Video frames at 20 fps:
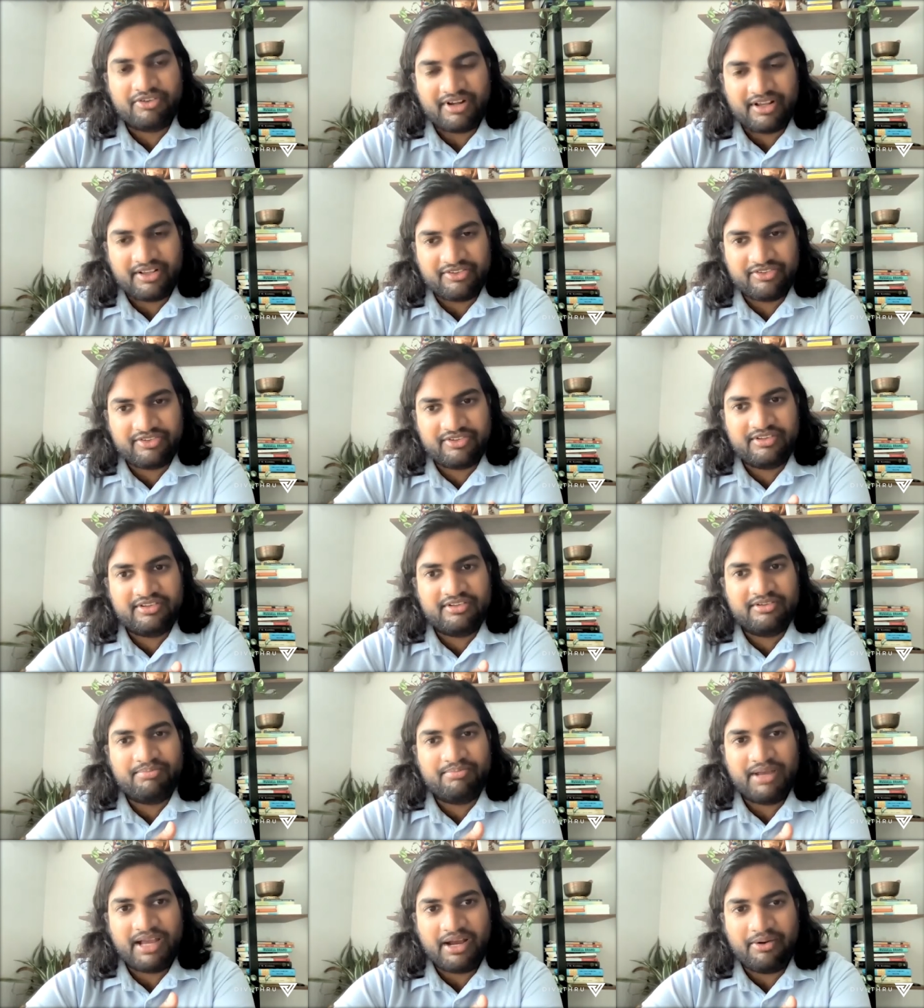trust,
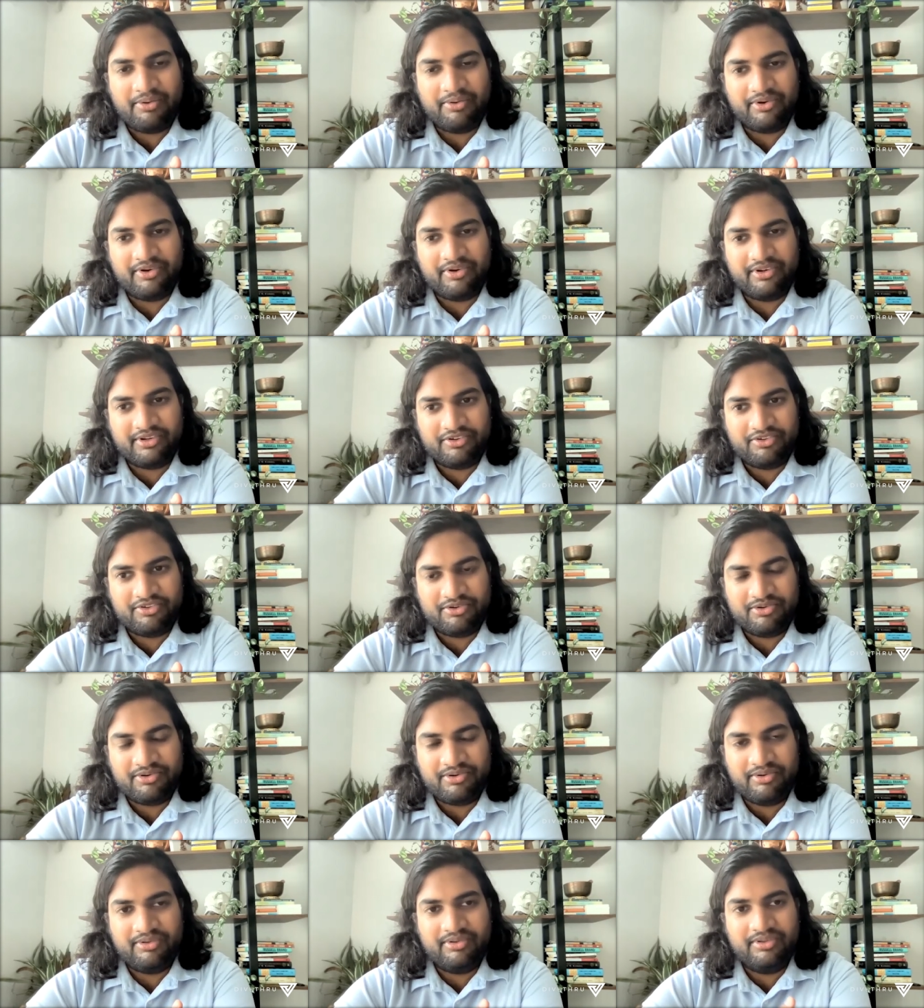power and
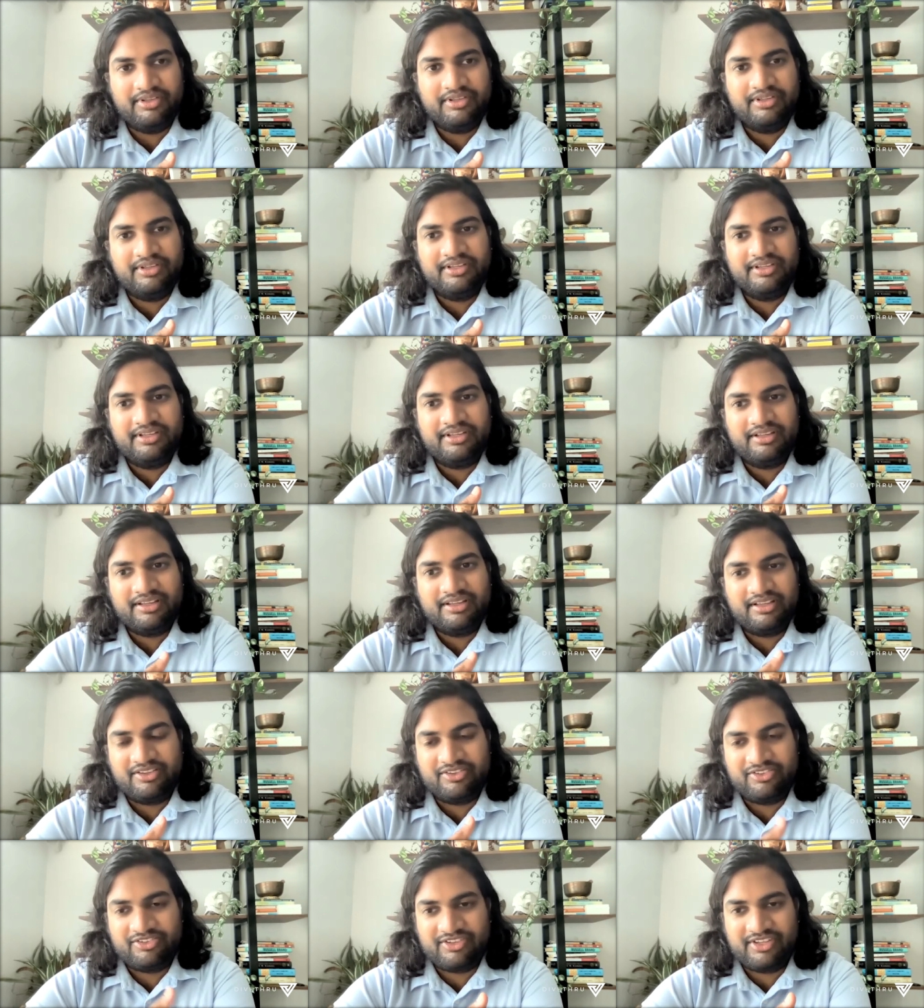control,
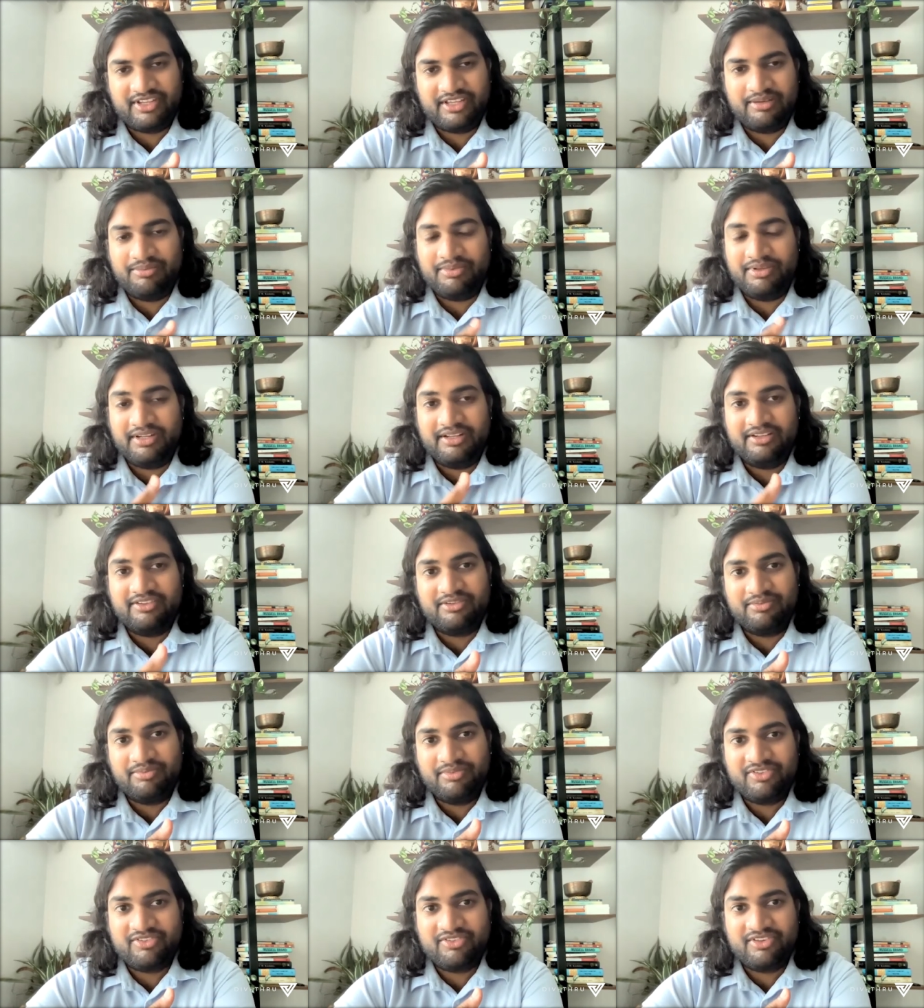esteem and
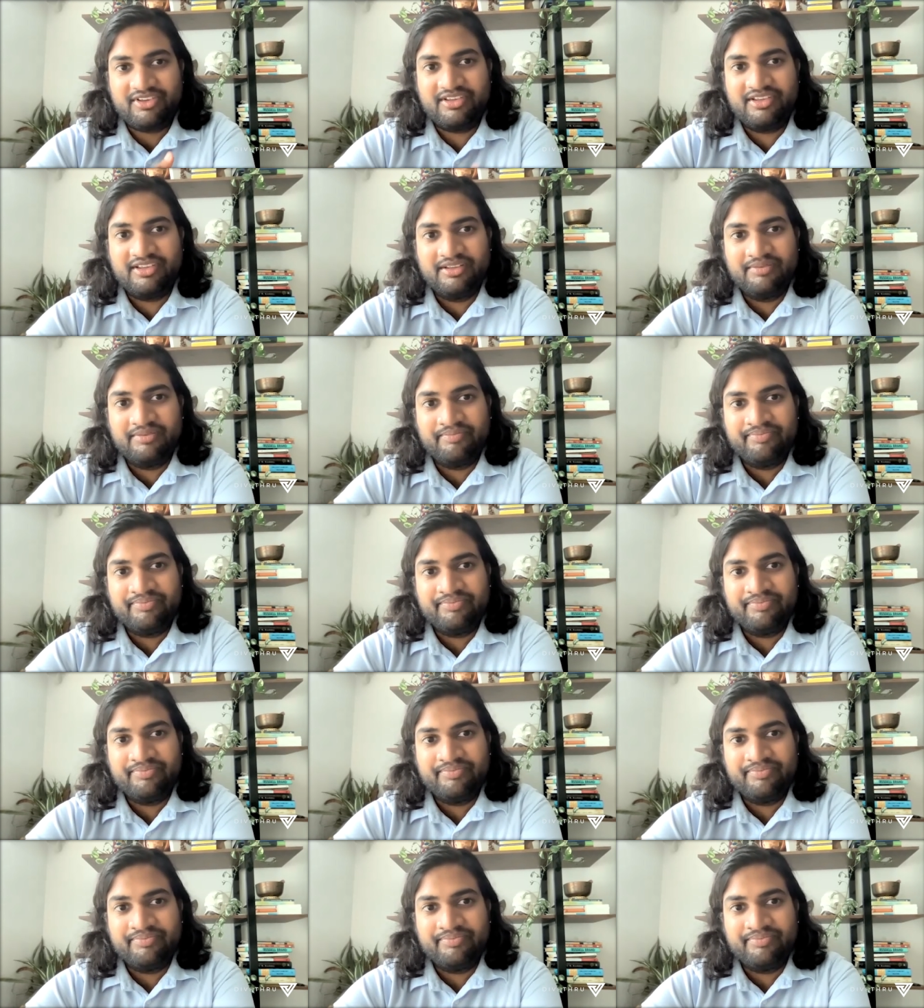intimacy.